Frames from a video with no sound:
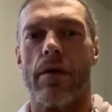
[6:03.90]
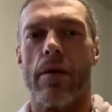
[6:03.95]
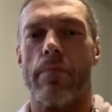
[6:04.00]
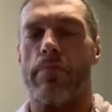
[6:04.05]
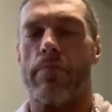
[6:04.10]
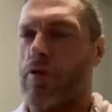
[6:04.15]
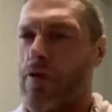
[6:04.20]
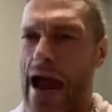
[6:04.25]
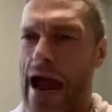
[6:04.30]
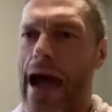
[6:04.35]

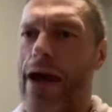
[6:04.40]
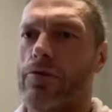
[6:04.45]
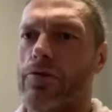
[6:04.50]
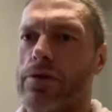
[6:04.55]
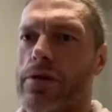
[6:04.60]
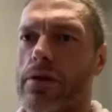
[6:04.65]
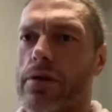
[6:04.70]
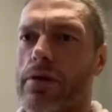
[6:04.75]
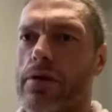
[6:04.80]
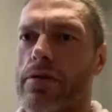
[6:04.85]

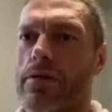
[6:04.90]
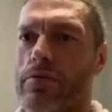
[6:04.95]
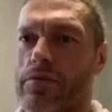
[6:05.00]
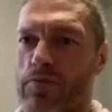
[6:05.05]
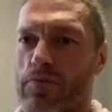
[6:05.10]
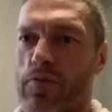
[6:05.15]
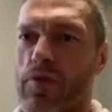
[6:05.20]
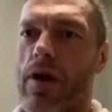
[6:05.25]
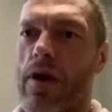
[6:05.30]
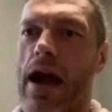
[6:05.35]
Proud. There was
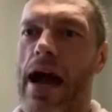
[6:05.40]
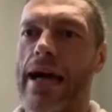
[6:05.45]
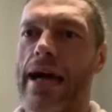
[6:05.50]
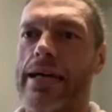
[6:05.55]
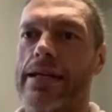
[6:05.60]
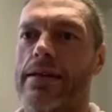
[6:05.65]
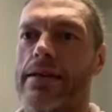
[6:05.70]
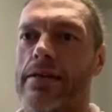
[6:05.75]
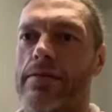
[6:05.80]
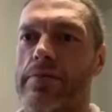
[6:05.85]

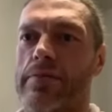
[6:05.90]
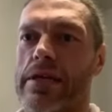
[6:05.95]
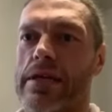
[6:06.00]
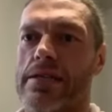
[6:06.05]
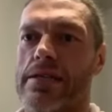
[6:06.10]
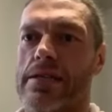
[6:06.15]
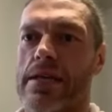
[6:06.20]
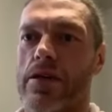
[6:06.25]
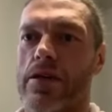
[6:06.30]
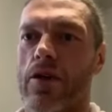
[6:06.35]
pride
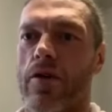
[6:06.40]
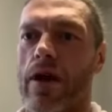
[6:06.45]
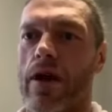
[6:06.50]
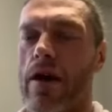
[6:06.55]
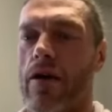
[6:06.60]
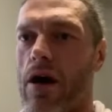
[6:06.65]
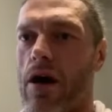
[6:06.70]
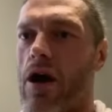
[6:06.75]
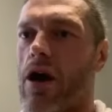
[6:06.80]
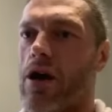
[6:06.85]
because I know
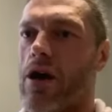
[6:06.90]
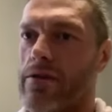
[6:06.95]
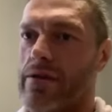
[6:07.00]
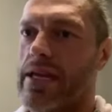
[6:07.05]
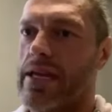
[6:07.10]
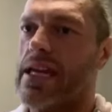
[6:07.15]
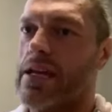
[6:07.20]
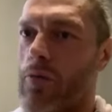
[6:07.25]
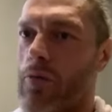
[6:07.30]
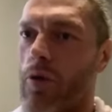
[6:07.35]
how hard
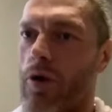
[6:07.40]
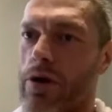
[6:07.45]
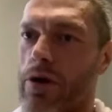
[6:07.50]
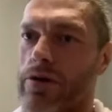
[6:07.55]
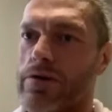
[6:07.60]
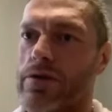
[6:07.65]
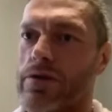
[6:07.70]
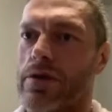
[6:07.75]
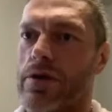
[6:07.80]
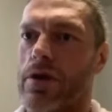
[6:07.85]
he
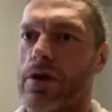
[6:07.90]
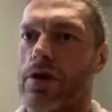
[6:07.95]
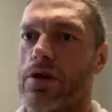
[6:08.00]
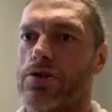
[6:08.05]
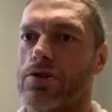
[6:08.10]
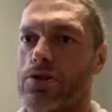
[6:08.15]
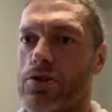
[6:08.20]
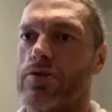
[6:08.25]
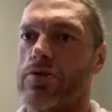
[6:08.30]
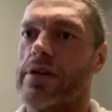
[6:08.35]
worked
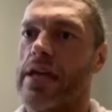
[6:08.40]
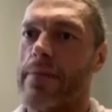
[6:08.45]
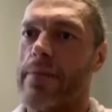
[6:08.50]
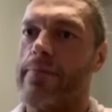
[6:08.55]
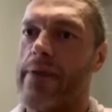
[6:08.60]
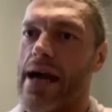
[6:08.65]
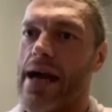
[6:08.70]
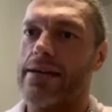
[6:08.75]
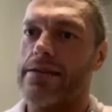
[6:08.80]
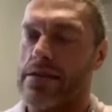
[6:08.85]
to get
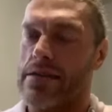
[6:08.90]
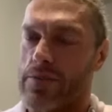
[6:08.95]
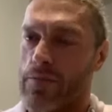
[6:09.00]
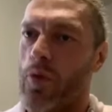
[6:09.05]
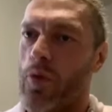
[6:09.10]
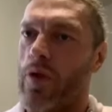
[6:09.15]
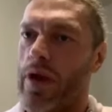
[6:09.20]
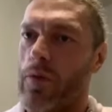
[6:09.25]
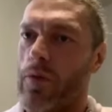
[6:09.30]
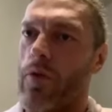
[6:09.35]
back to the
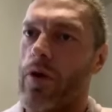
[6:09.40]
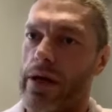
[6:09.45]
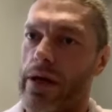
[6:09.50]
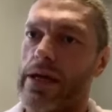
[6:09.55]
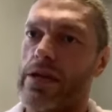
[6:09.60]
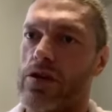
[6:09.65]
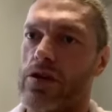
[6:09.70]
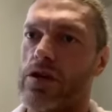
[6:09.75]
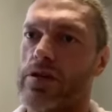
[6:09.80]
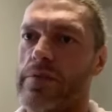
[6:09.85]
point where he
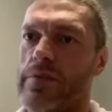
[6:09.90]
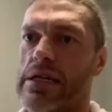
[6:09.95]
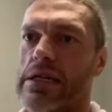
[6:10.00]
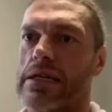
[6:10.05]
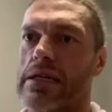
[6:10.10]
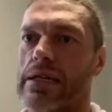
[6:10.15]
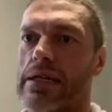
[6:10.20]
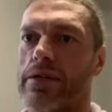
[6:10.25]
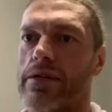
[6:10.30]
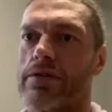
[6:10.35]
could be
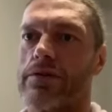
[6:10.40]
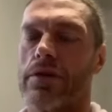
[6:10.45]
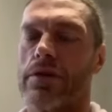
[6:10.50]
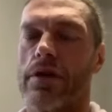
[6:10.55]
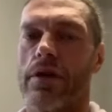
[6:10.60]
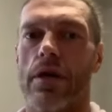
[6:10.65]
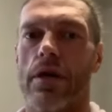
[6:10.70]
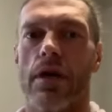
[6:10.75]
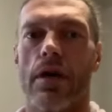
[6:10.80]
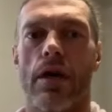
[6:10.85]
cleared,
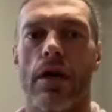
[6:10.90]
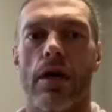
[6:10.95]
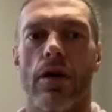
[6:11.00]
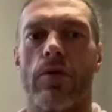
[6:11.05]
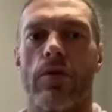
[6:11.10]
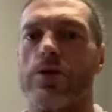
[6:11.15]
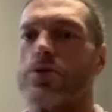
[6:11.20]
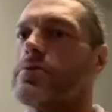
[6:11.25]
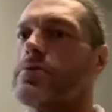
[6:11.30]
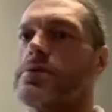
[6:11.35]

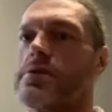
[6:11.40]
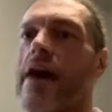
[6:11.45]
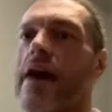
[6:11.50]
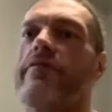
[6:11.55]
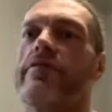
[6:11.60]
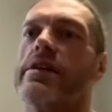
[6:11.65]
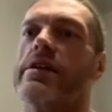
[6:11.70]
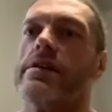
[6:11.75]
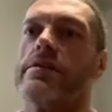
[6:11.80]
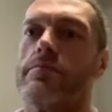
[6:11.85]
which was
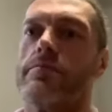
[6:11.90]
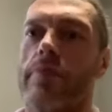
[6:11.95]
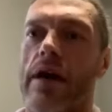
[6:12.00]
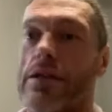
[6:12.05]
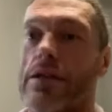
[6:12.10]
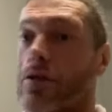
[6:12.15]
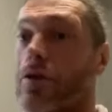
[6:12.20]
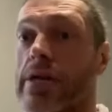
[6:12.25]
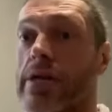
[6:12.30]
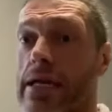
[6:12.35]
evident by
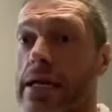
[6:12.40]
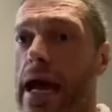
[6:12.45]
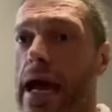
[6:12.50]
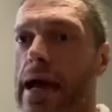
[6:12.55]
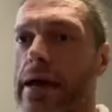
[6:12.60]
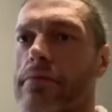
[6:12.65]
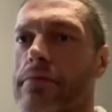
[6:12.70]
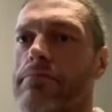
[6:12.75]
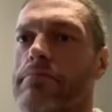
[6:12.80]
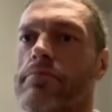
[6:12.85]
looking at
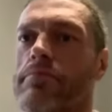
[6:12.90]
him.